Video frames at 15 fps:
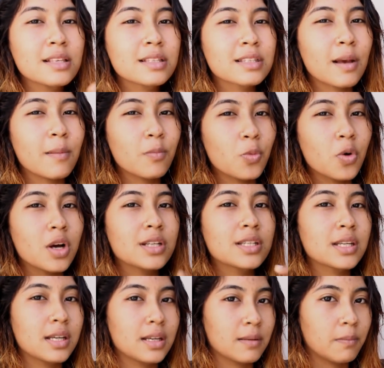somewhat
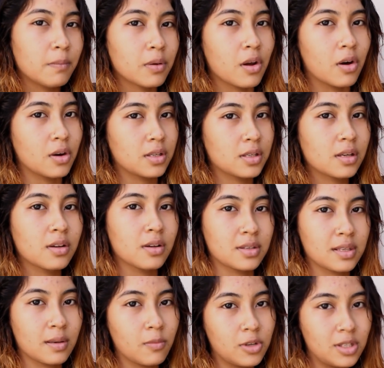blonde or
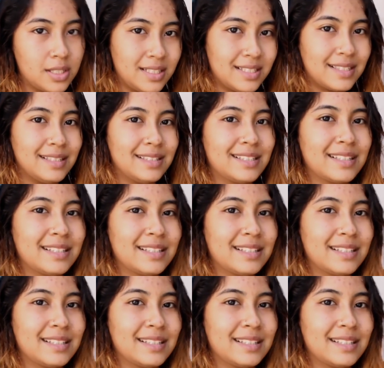somewhat decent.